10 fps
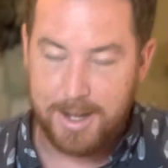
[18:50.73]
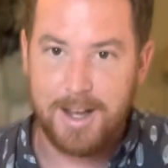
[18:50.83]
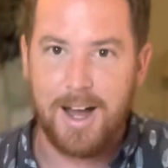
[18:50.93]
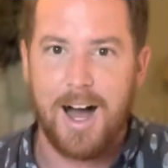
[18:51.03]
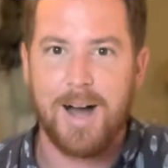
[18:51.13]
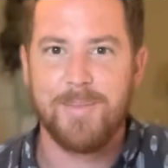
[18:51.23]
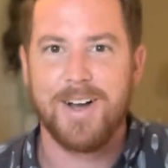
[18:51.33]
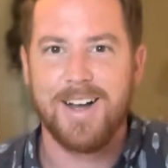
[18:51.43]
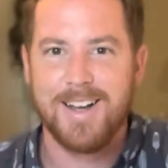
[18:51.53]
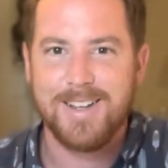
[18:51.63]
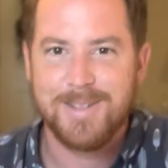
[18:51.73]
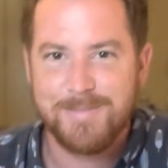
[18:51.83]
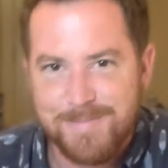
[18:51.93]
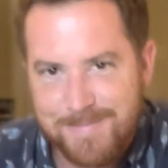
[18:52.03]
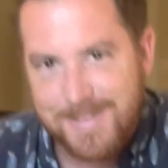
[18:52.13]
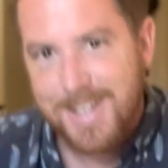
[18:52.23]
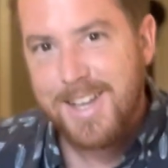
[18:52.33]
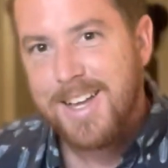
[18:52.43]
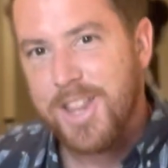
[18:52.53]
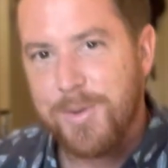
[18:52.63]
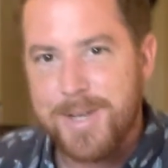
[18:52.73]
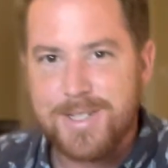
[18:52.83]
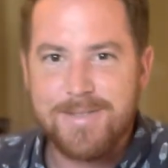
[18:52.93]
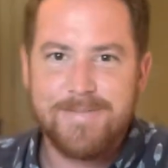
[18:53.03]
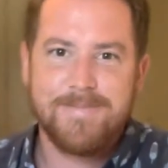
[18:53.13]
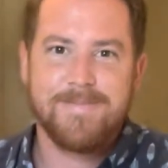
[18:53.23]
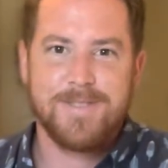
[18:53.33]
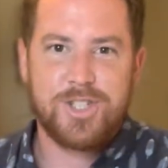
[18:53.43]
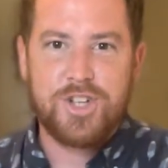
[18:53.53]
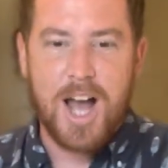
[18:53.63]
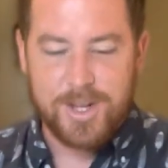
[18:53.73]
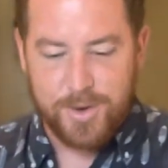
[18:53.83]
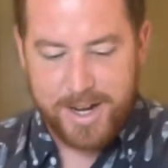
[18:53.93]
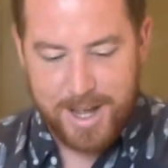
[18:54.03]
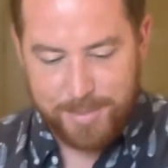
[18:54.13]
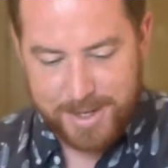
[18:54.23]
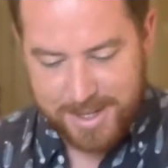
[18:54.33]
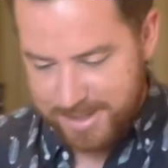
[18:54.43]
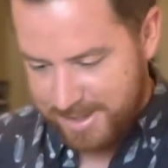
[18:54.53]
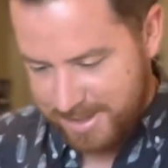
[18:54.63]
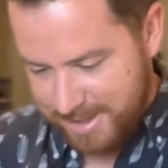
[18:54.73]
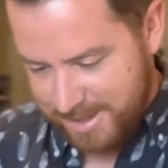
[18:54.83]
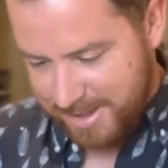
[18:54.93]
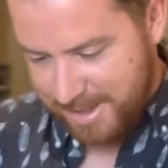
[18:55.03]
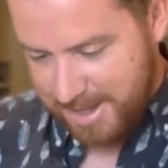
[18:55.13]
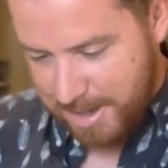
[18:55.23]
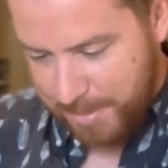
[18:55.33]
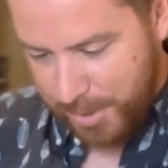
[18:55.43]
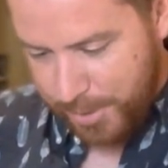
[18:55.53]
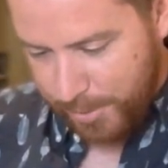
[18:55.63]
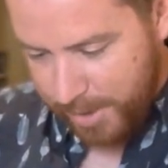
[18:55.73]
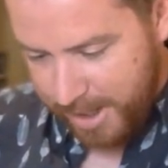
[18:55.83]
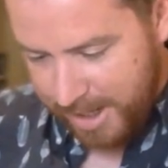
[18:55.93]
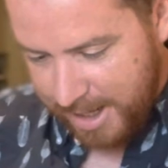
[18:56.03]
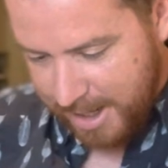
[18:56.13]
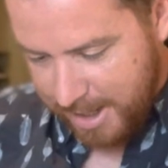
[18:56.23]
a little bit shocked right now because number 3